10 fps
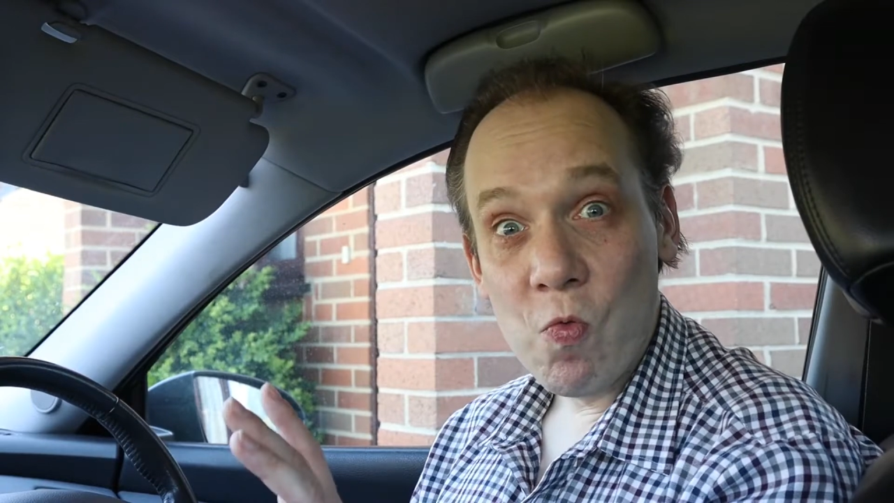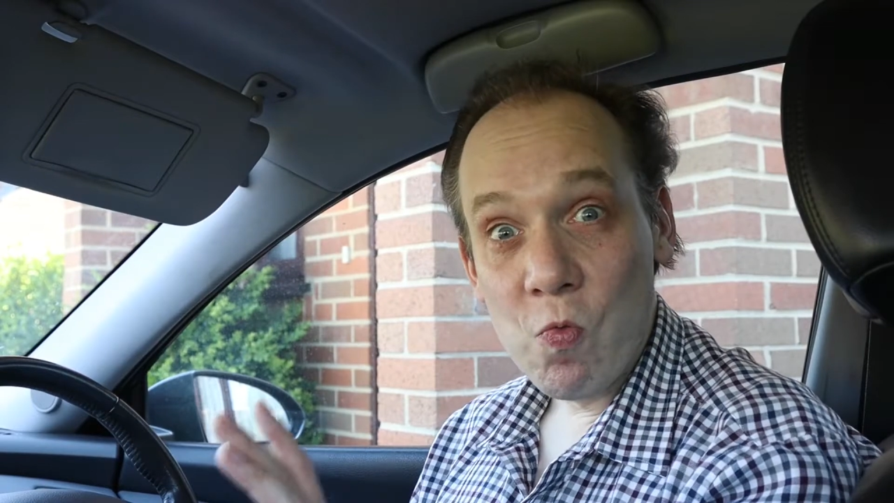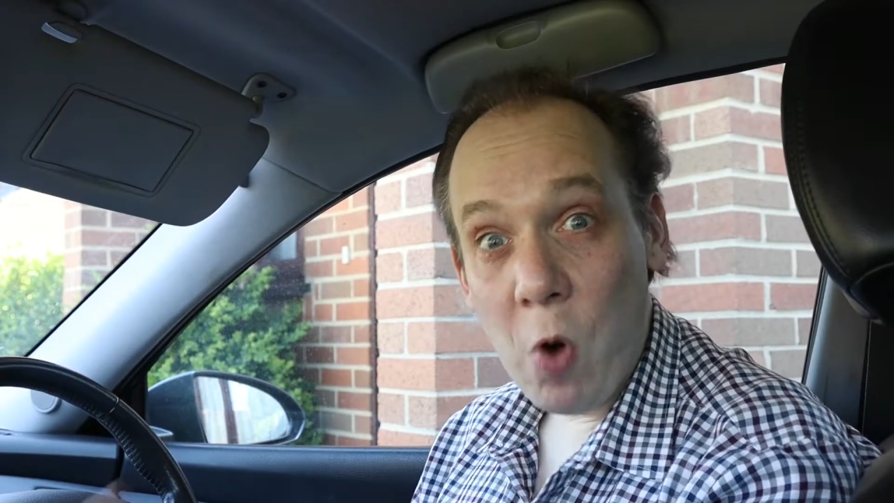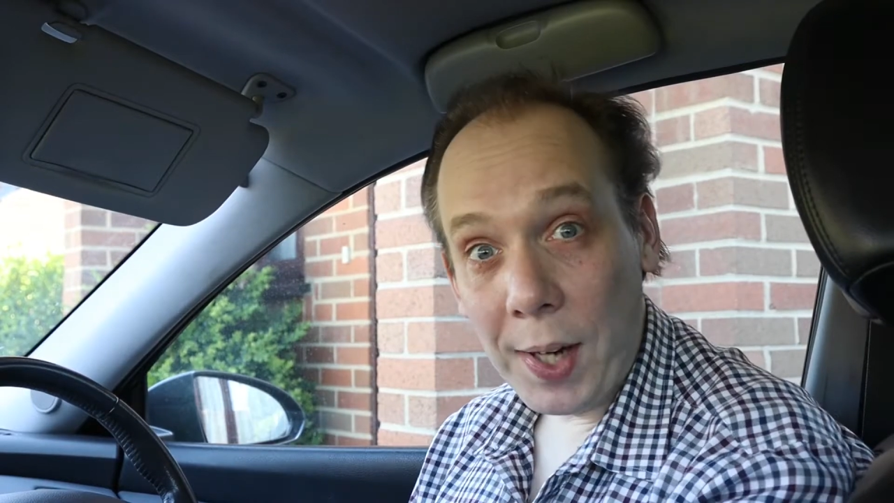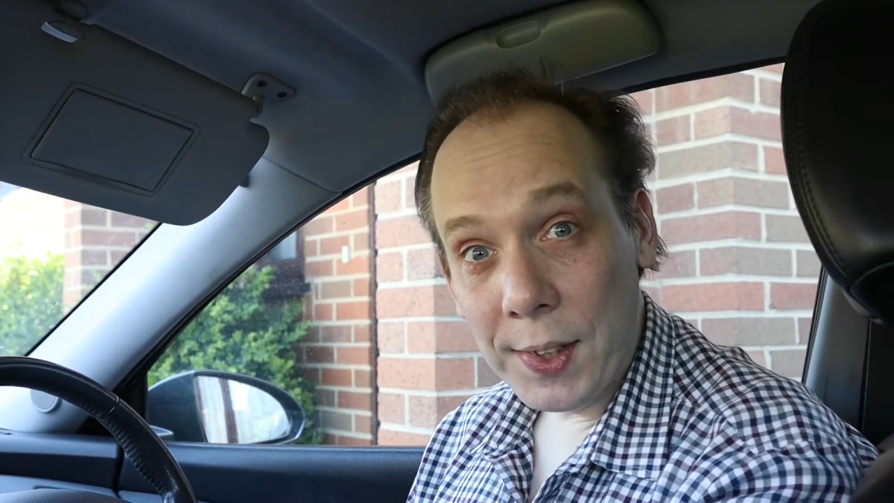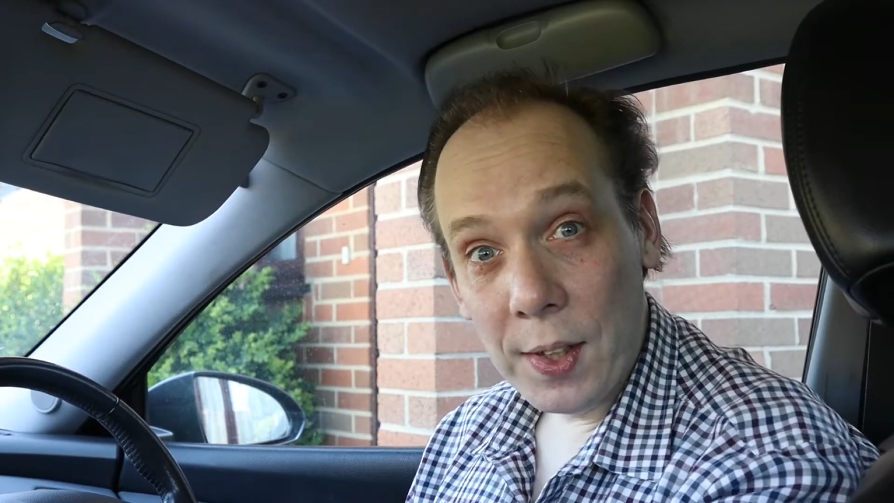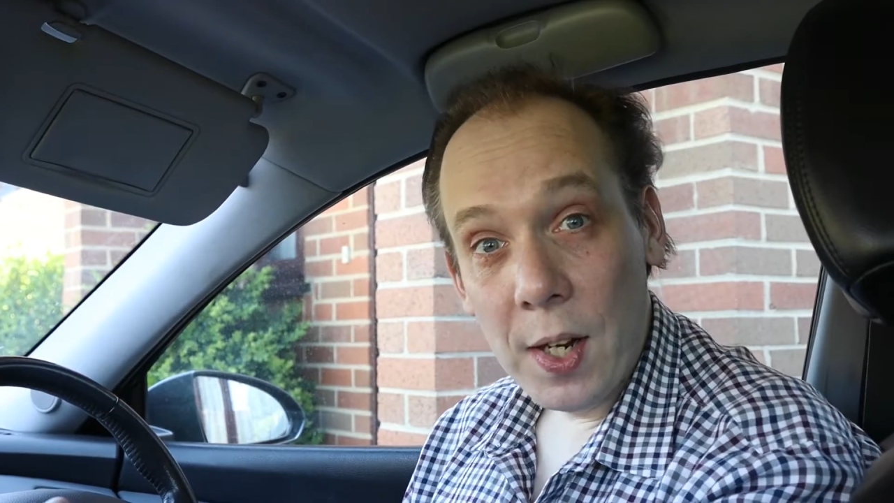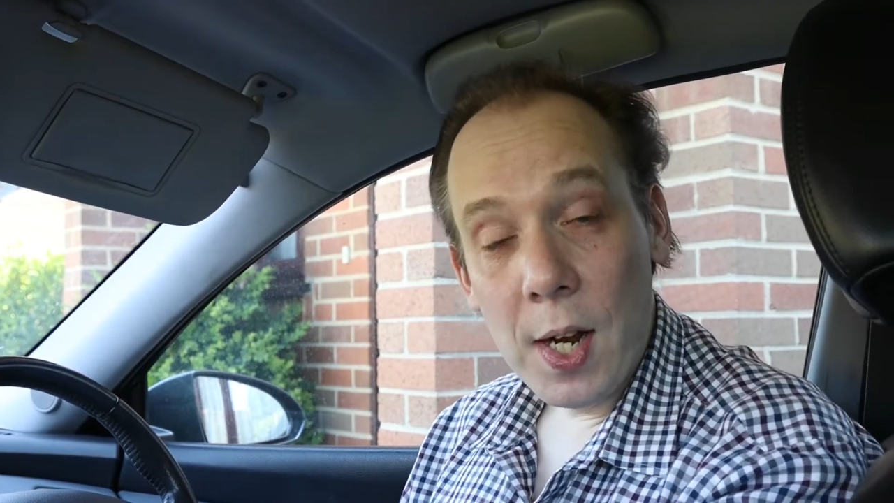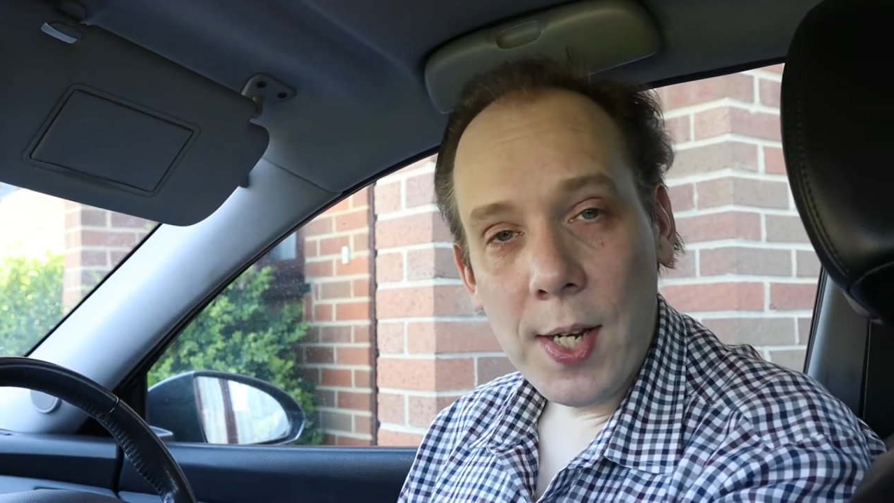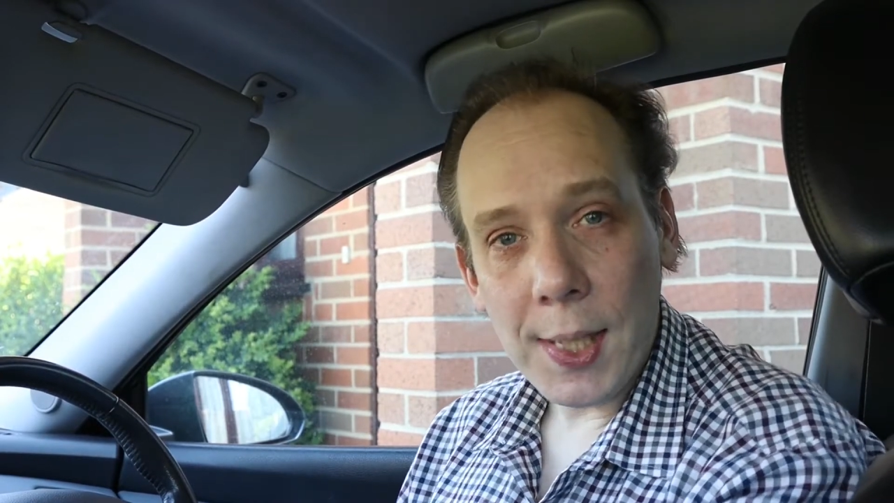Right,
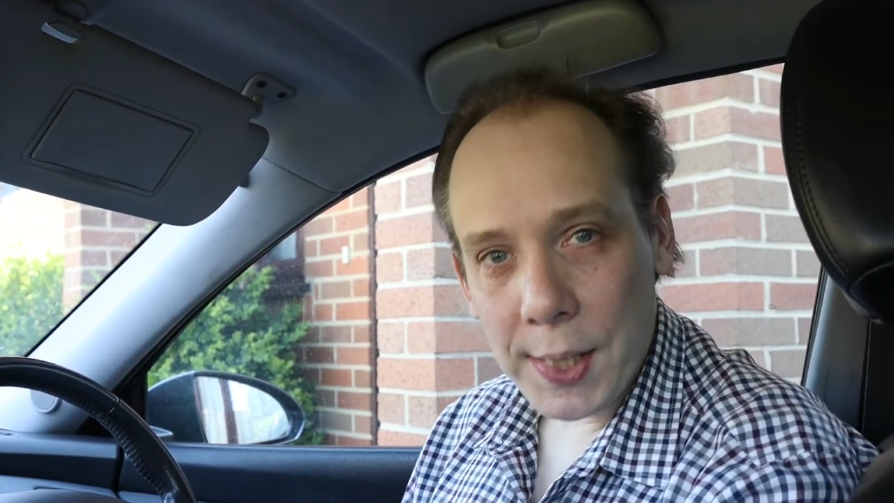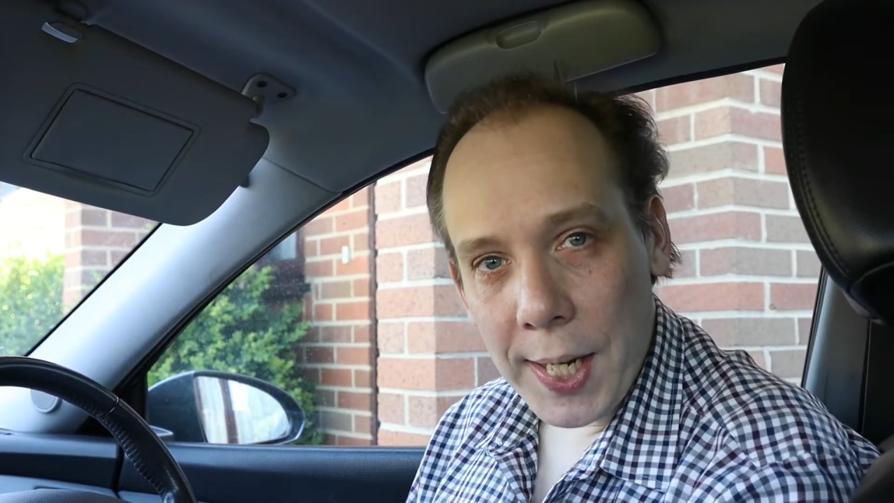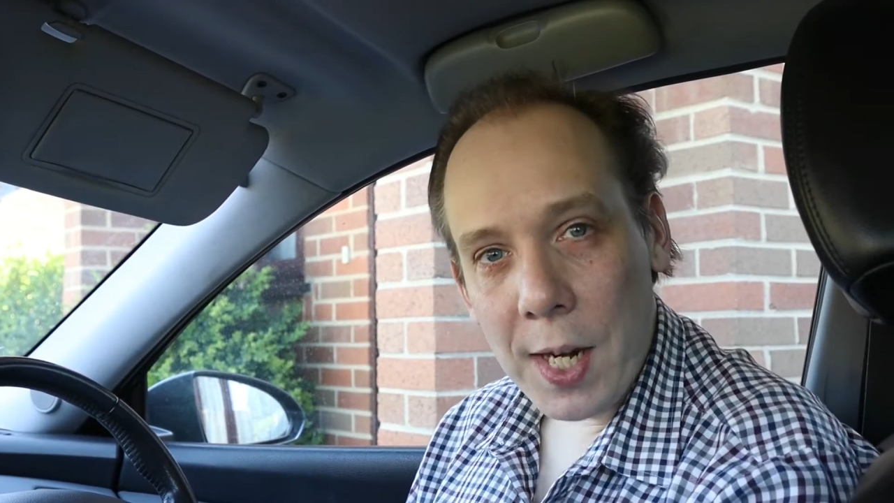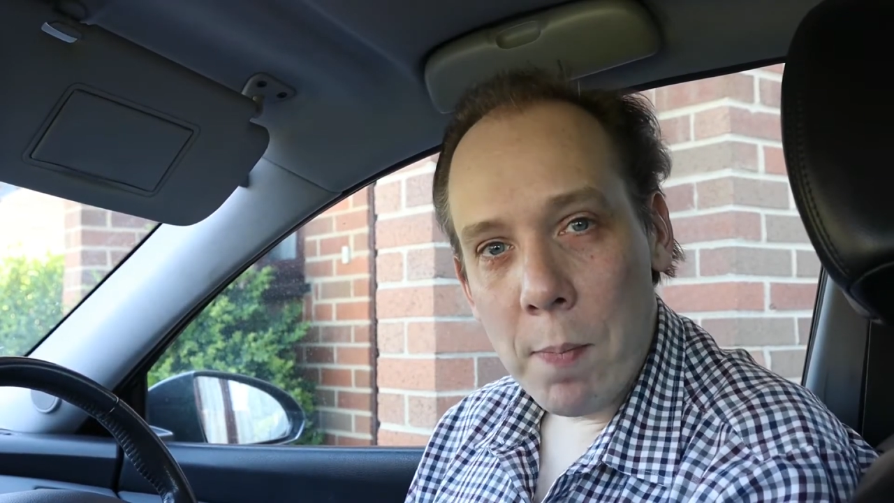let's take a